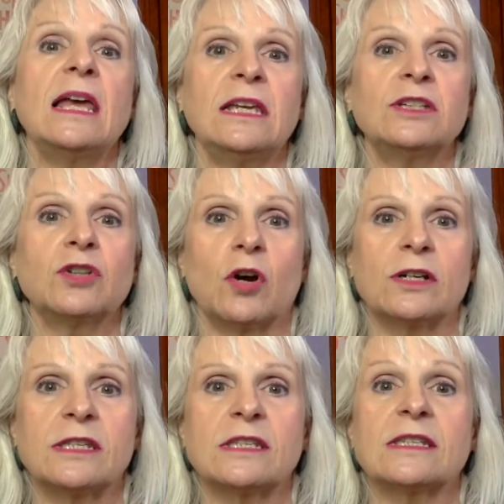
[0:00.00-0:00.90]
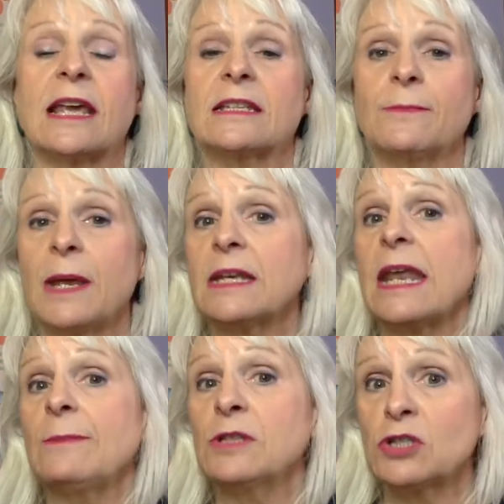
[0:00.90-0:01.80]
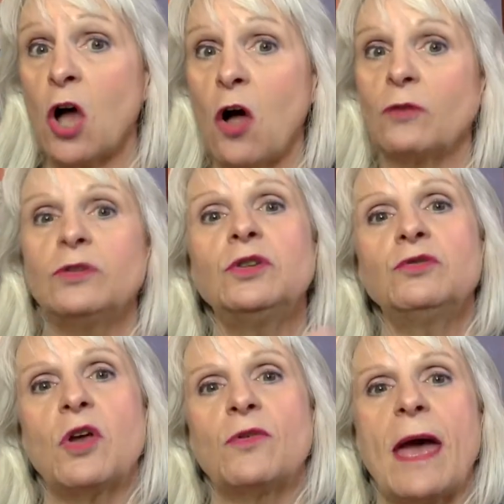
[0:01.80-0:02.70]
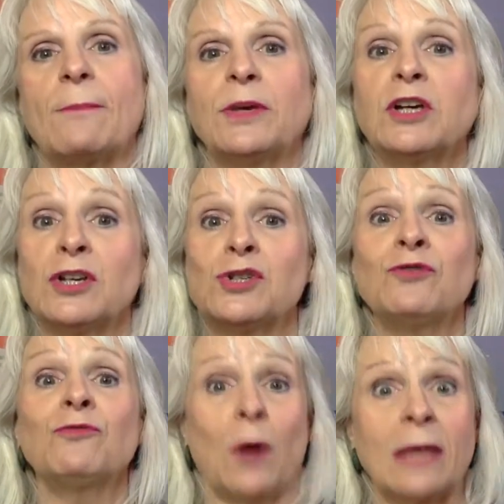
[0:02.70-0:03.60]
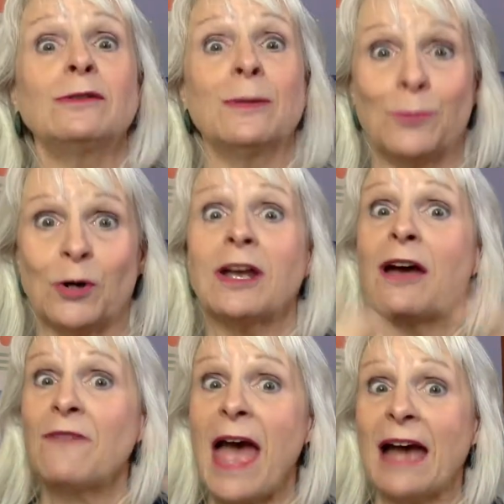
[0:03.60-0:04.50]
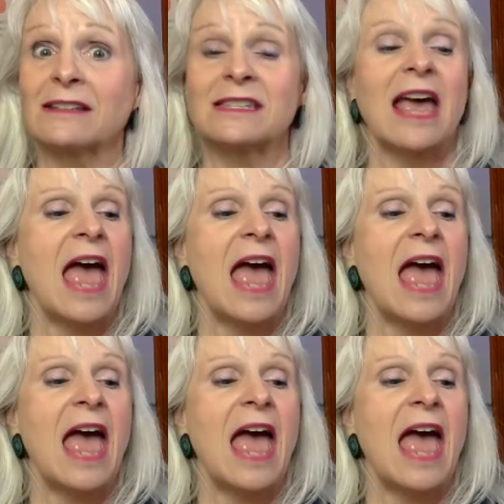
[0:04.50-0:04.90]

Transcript: in Tarsus as a man named Saul. You know that because you've read the book of Acts.